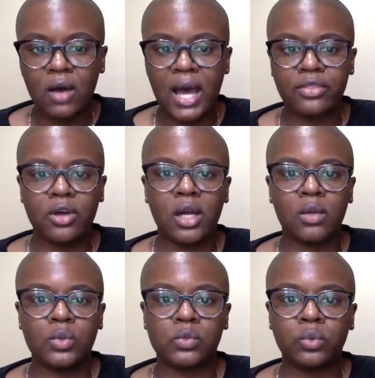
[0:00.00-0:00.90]
I thought it
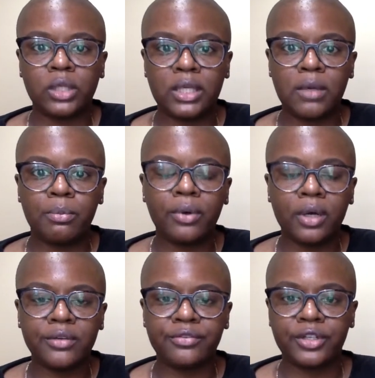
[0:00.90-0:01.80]
was really
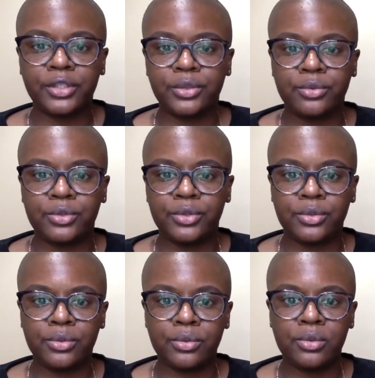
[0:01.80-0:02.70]
important for you
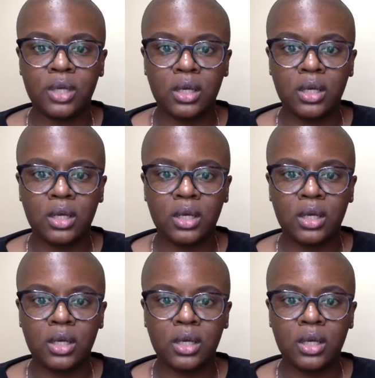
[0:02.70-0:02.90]
to